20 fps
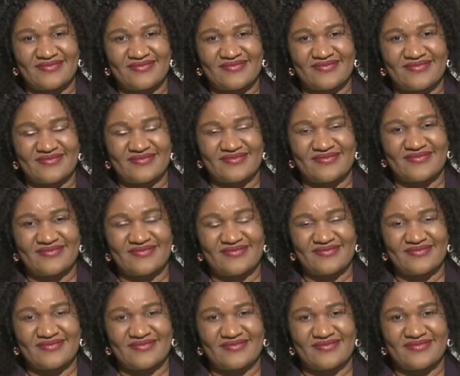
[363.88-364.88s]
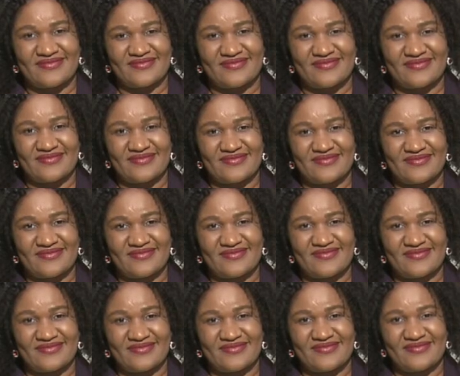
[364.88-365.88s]

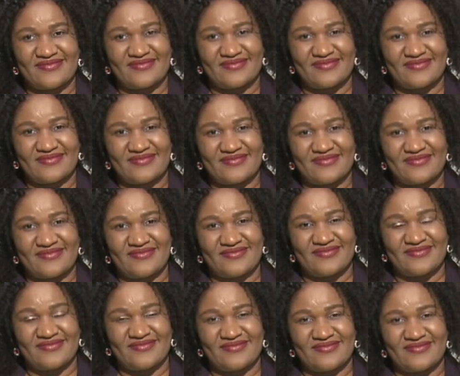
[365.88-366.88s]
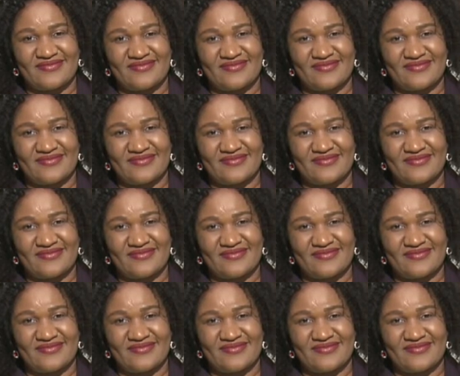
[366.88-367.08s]
No words are spoken by the person on screen.